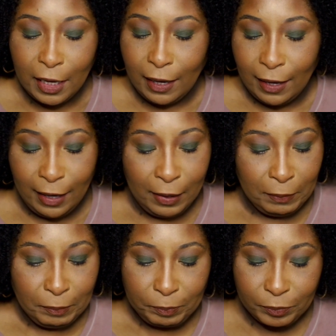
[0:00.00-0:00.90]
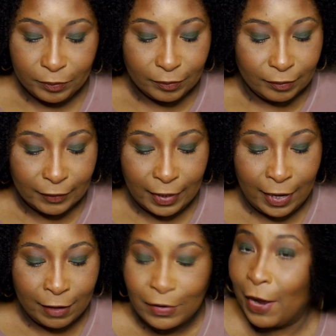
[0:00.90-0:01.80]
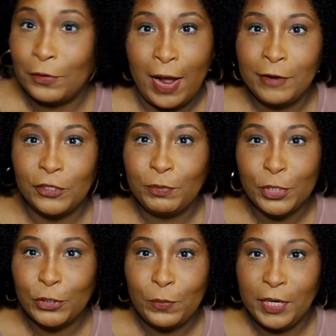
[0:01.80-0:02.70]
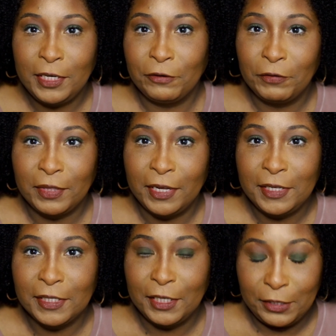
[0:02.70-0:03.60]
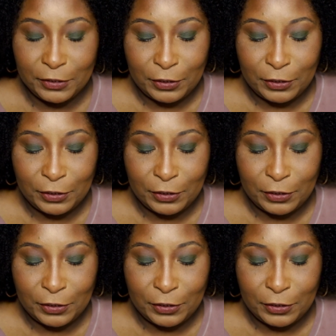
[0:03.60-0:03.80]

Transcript: I don't know. I just put so many different things in here.